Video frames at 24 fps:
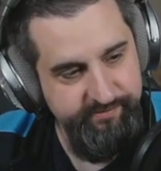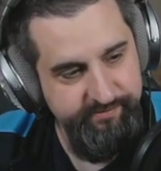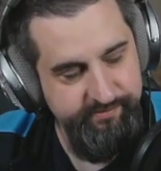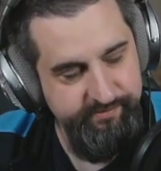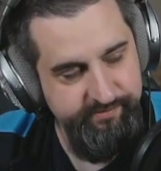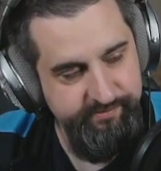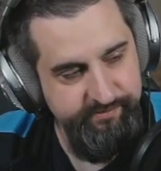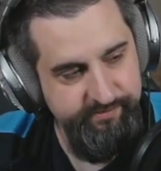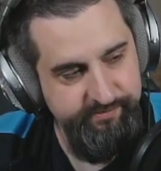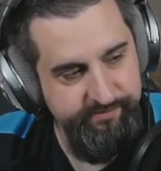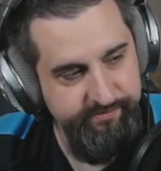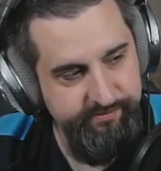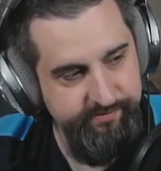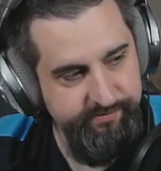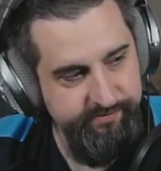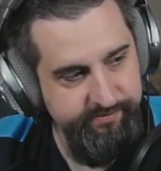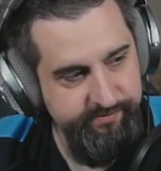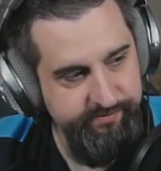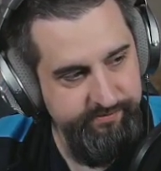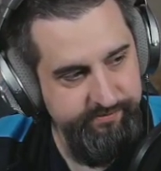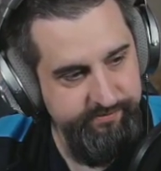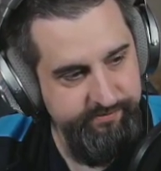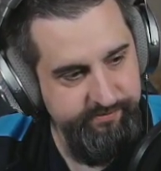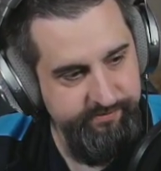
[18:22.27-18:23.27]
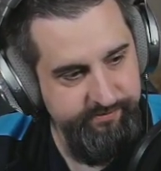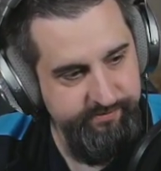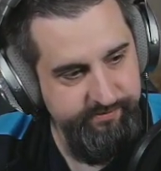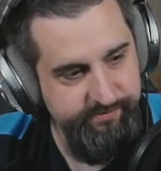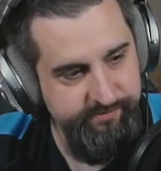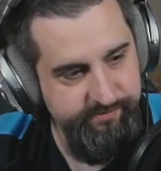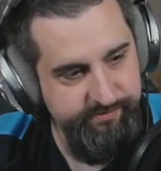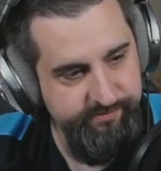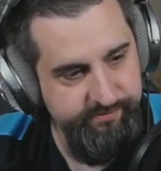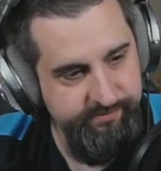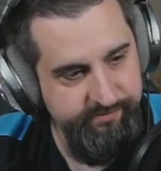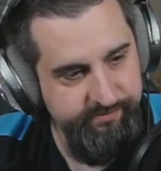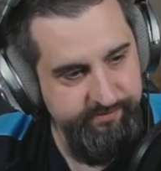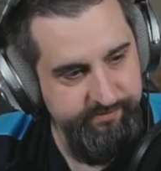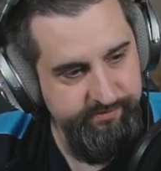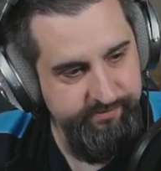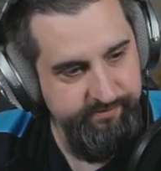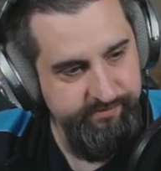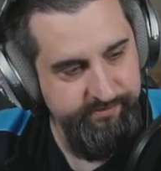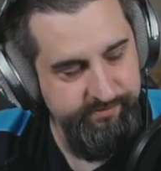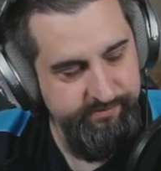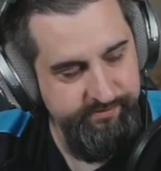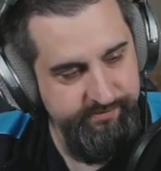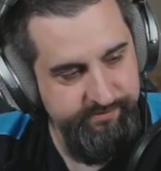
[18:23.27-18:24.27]

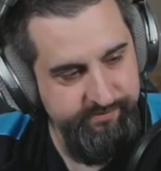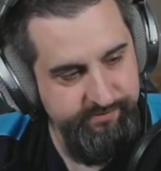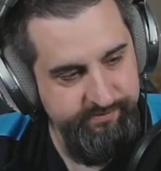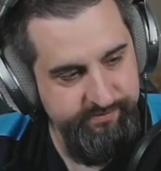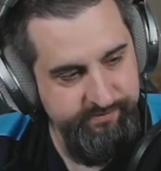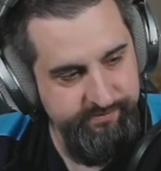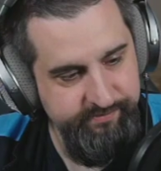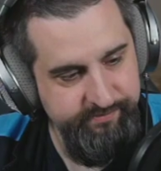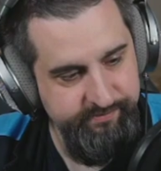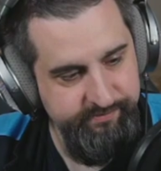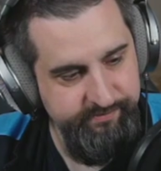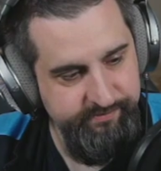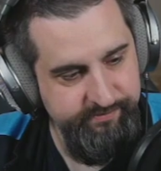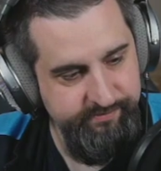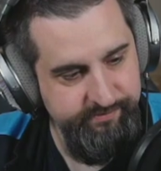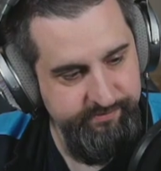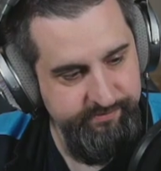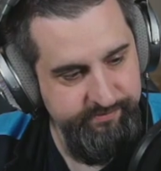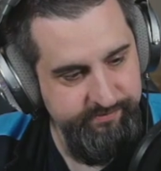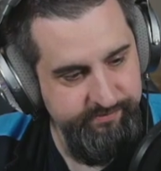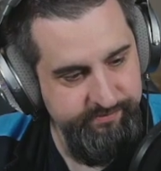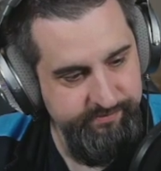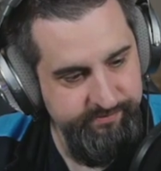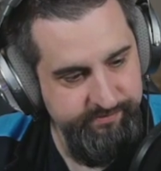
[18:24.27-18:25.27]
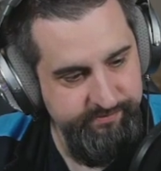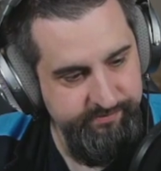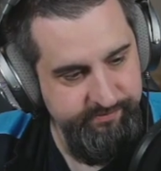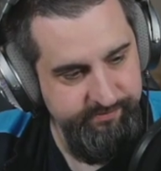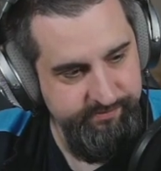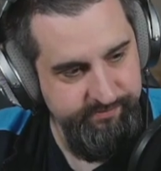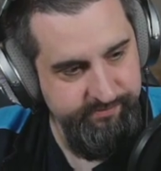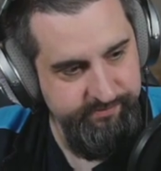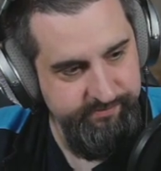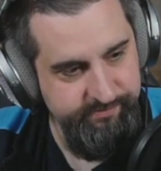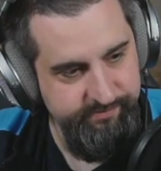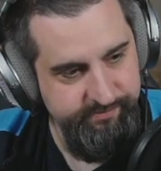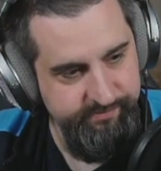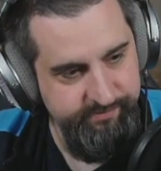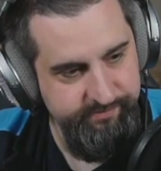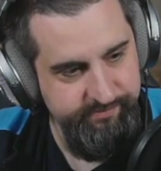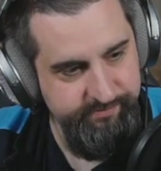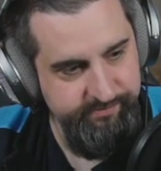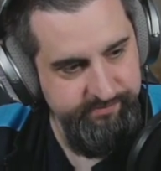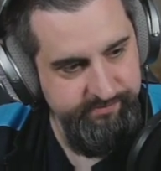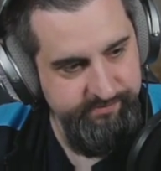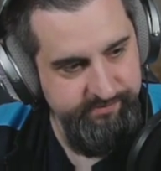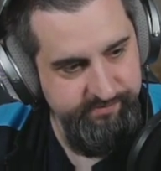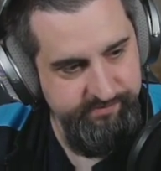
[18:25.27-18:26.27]

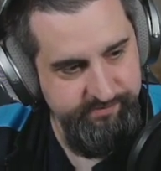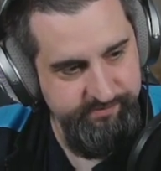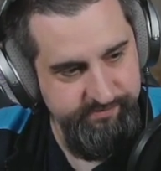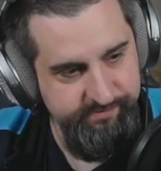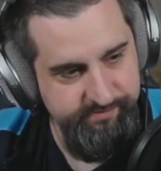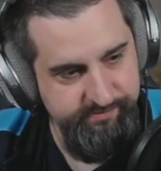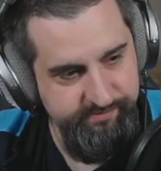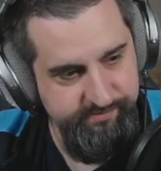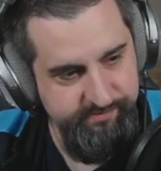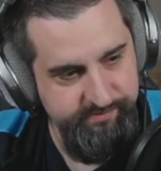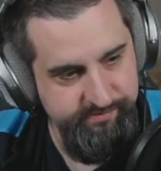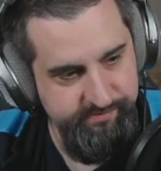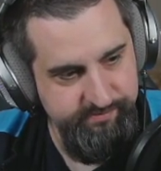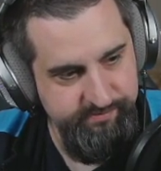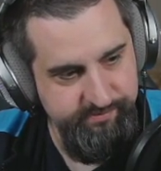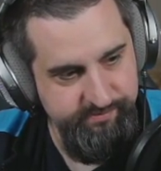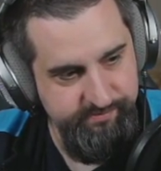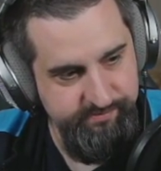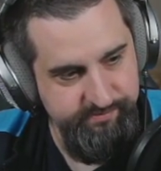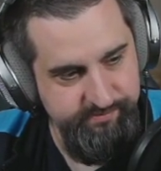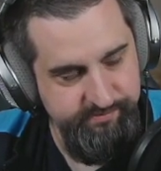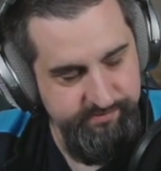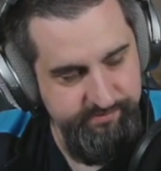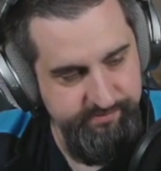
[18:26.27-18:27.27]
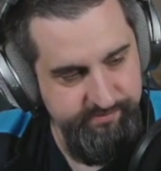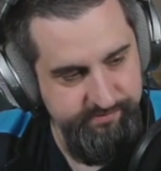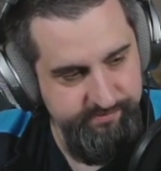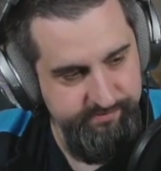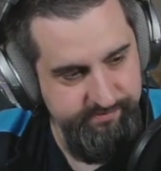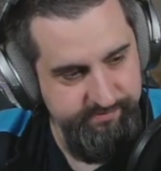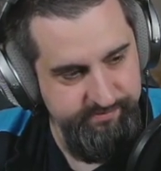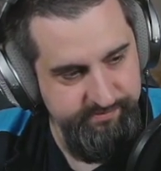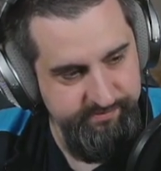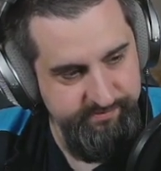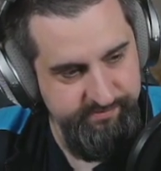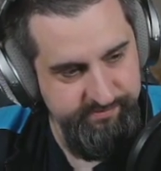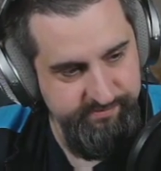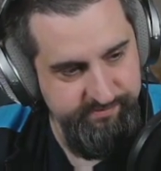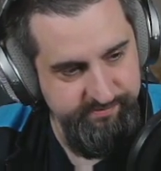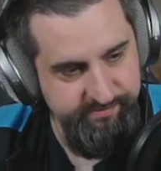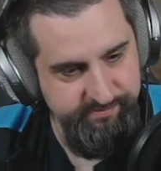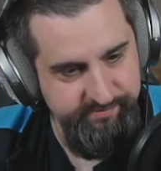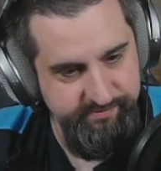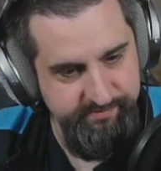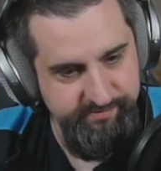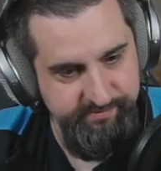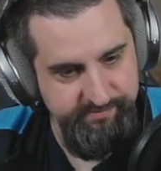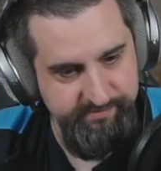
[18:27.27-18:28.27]

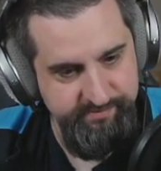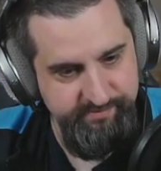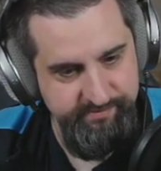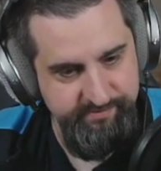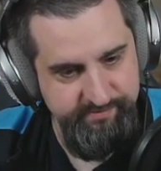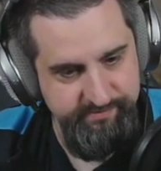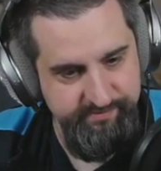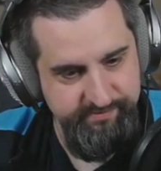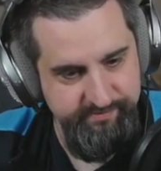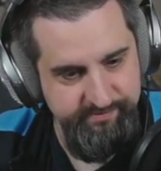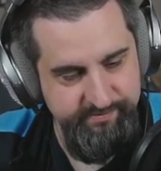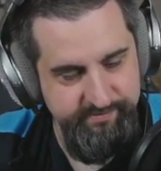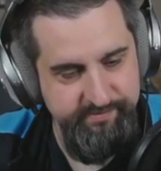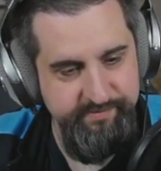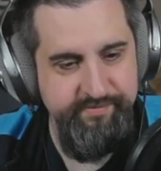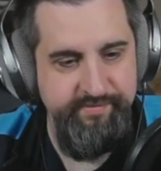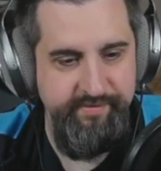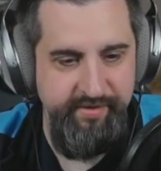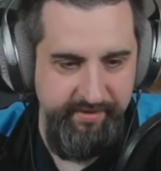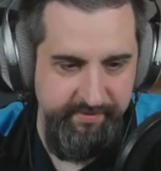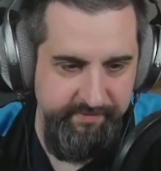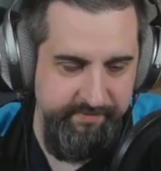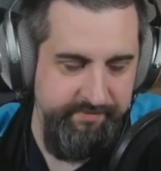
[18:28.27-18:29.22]
No words are spoken by the person on screen.